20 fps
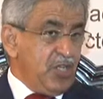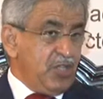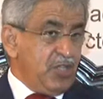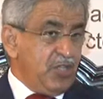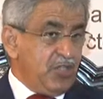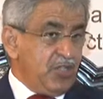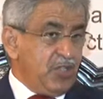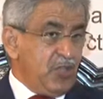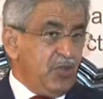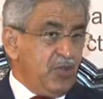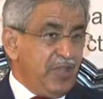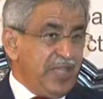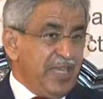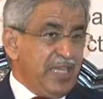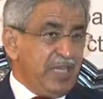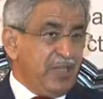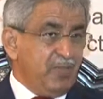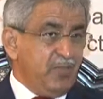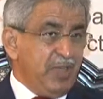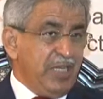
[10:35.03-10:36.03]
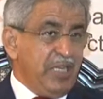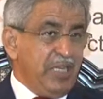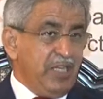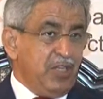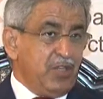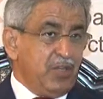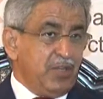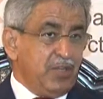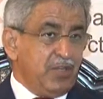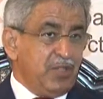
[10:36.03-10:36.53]
so that we
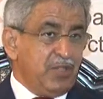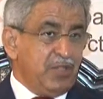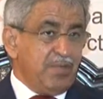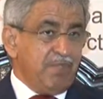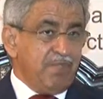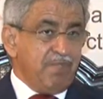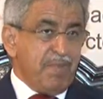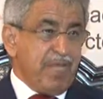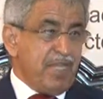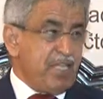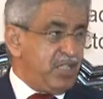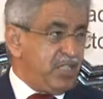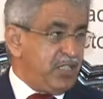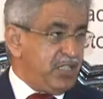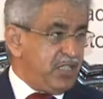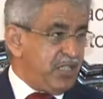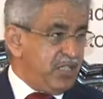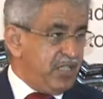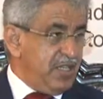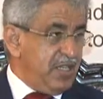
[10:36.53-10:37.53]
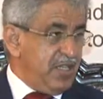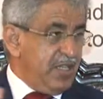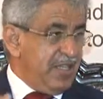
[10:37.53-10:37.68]
don't mix